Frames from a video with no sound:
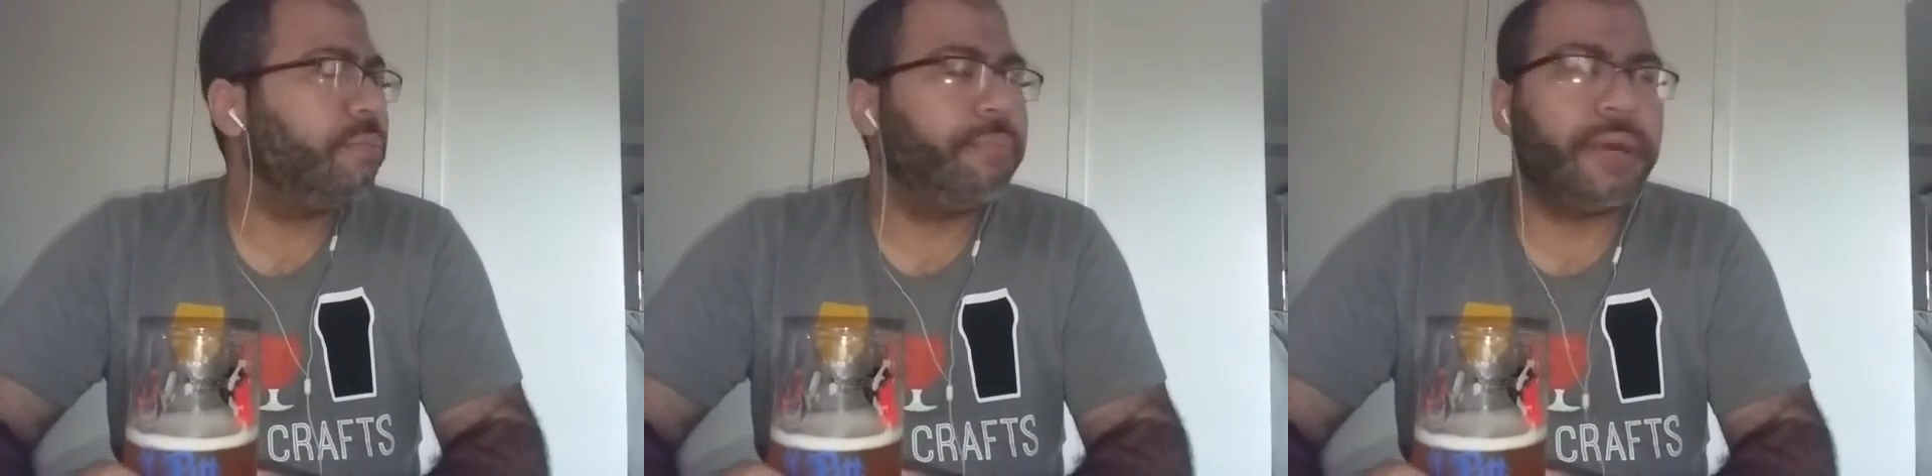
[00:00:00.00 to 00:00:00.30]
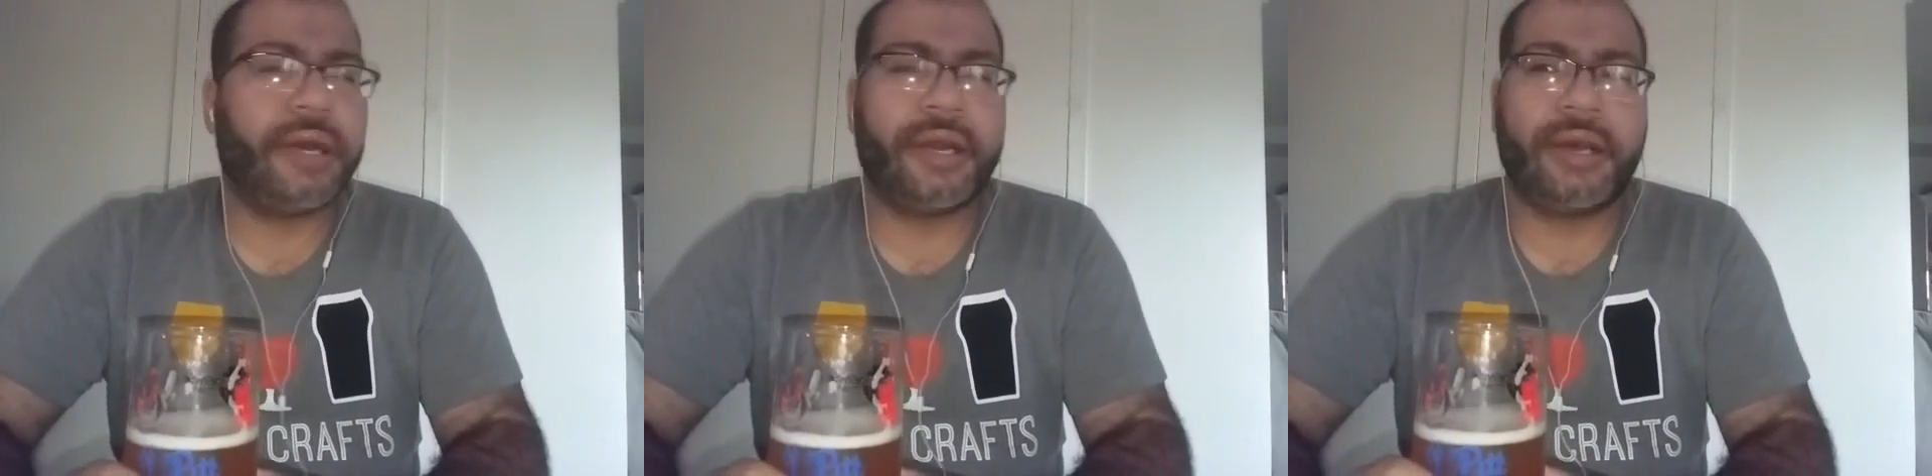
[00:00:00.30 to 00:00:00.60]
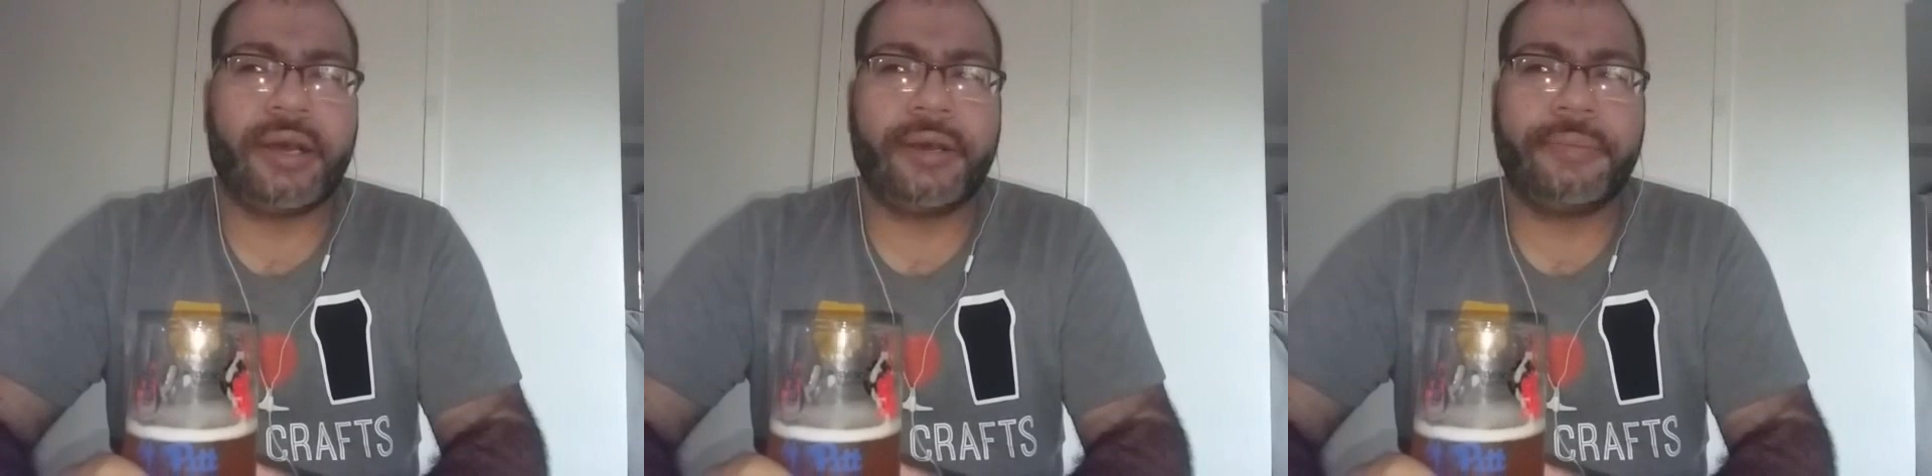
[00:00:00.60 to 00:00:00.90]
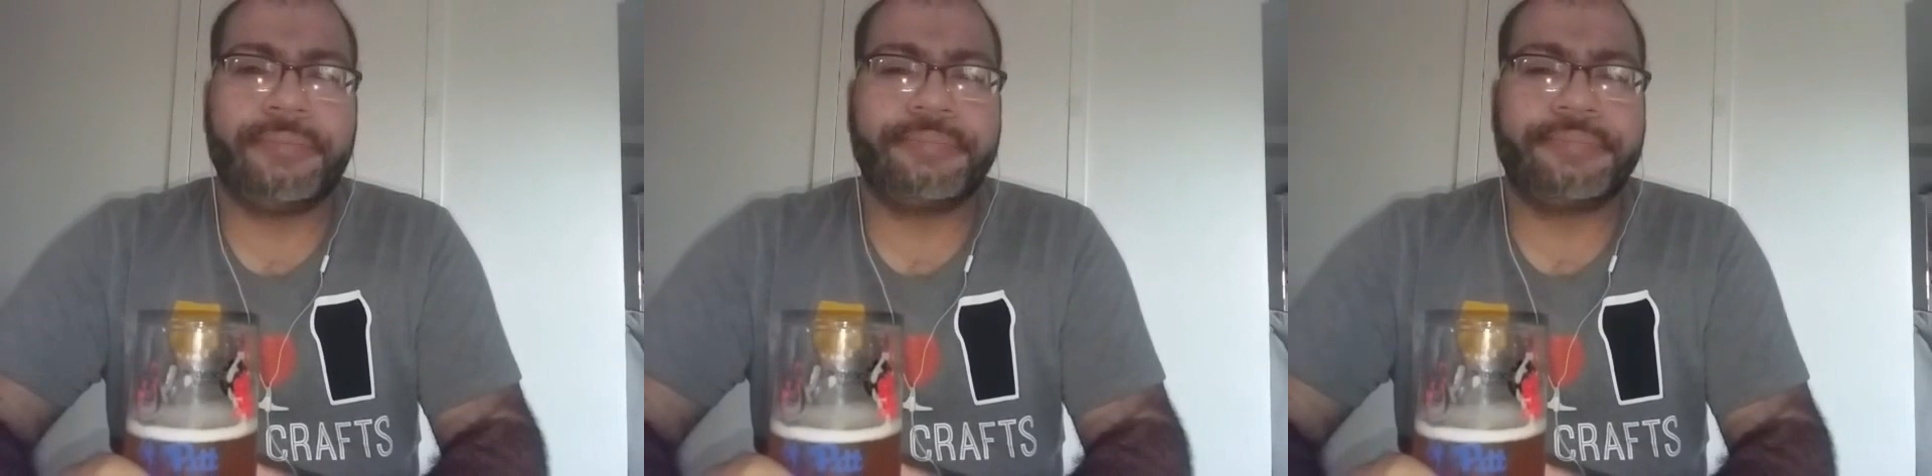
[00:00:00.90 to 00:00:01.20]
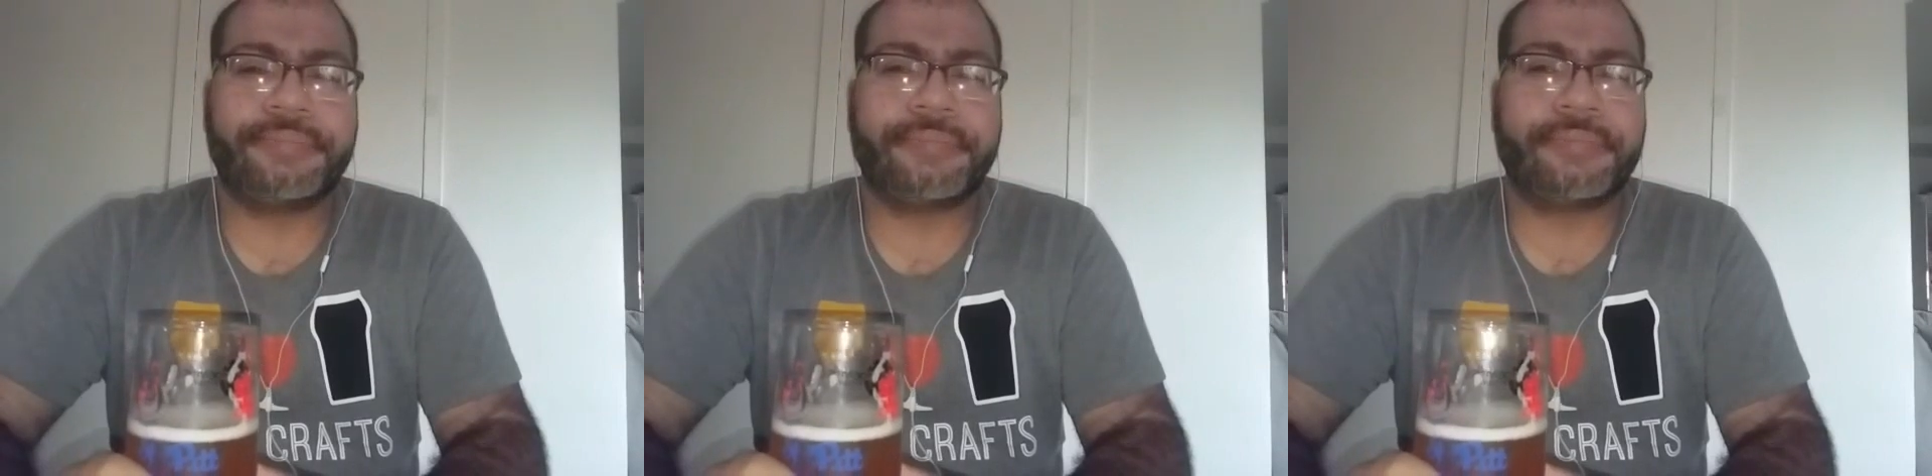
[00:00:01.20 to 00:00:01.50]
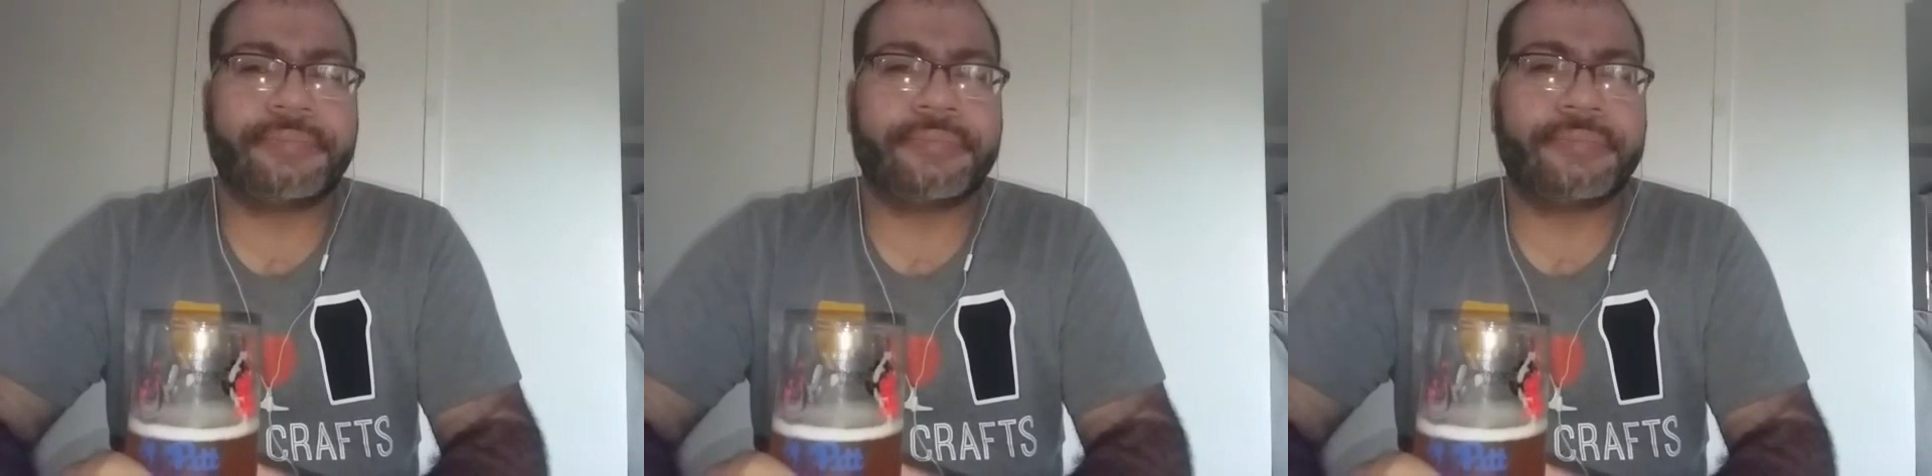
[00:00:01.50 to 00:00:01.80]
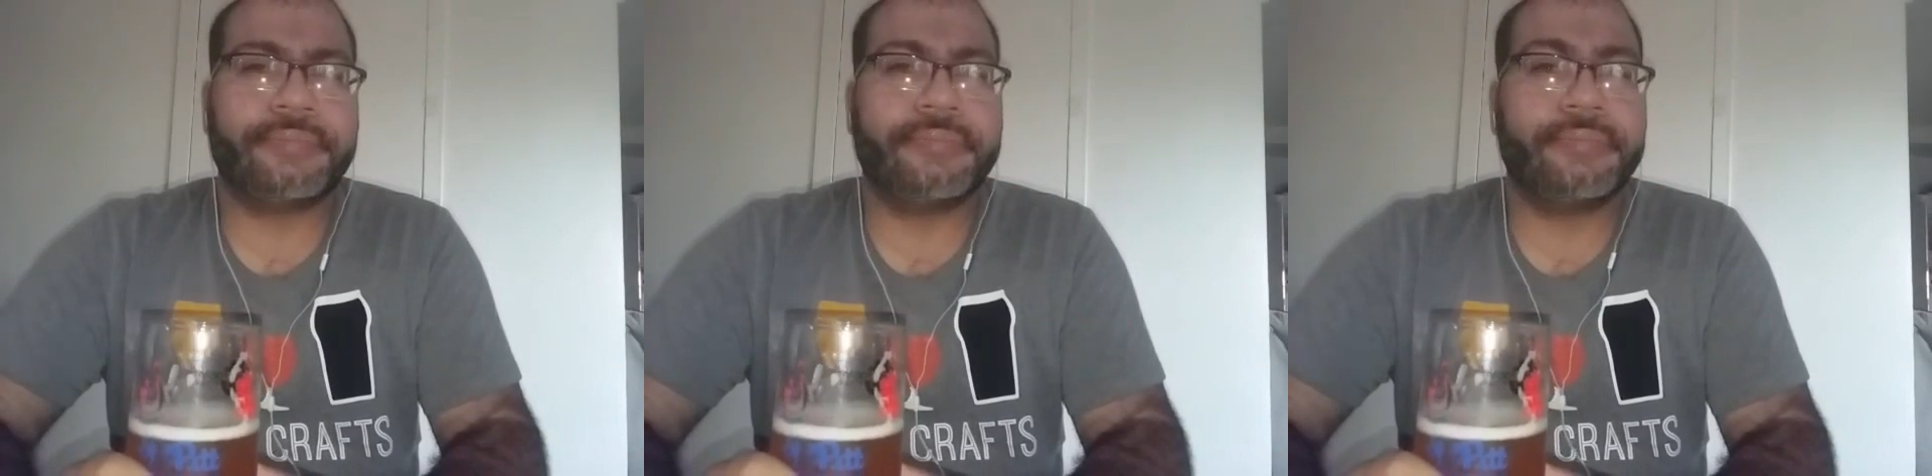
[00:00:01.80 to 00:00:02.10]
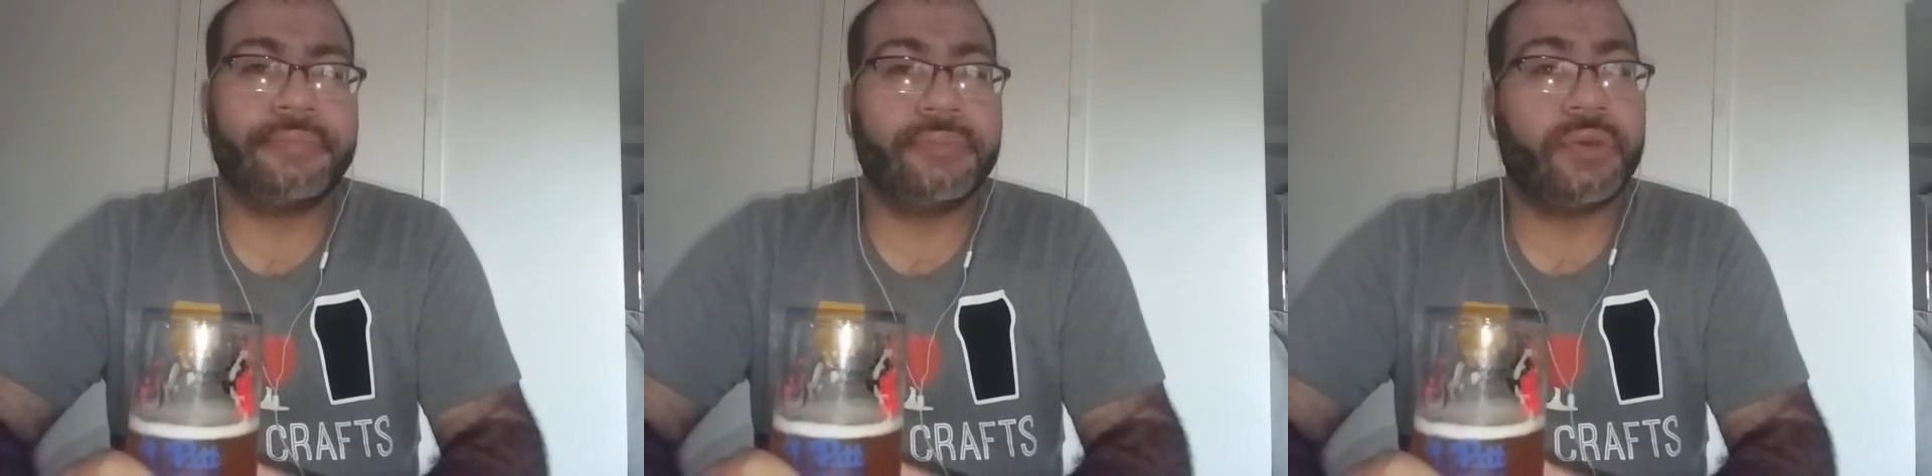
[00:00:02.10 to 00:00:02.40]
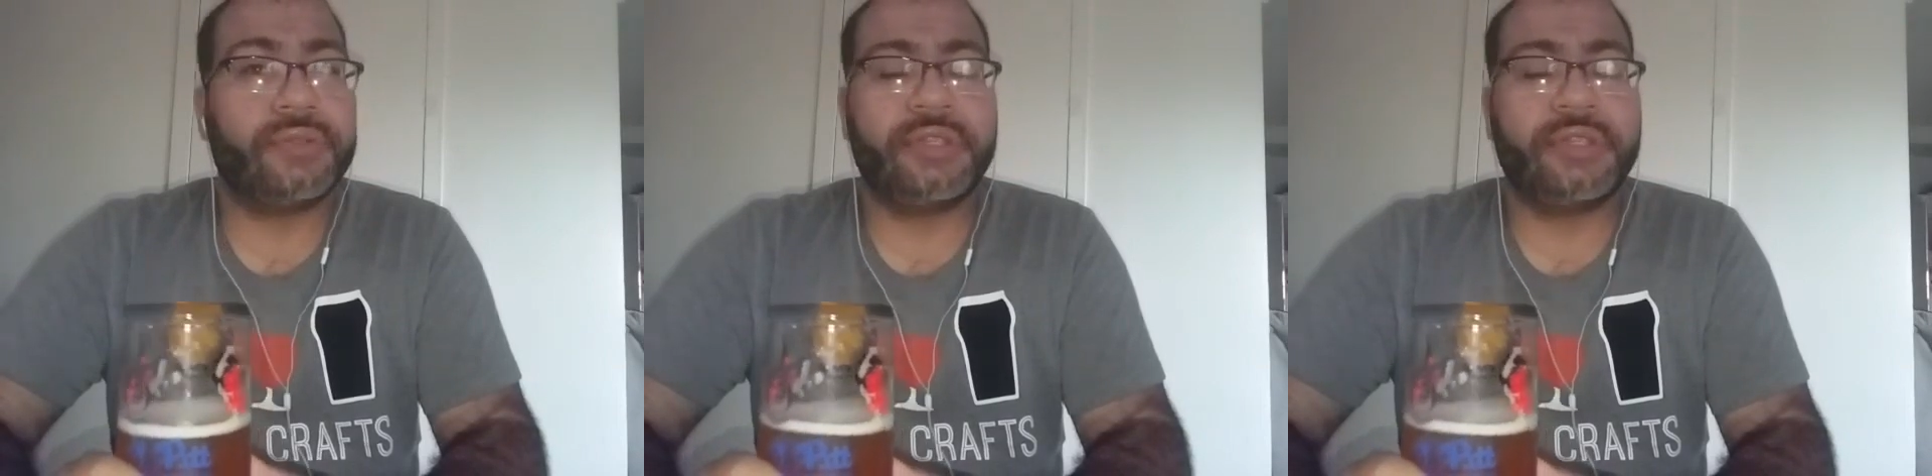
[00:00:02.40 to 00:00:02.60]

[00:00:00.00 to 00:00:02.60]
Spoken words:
but we'll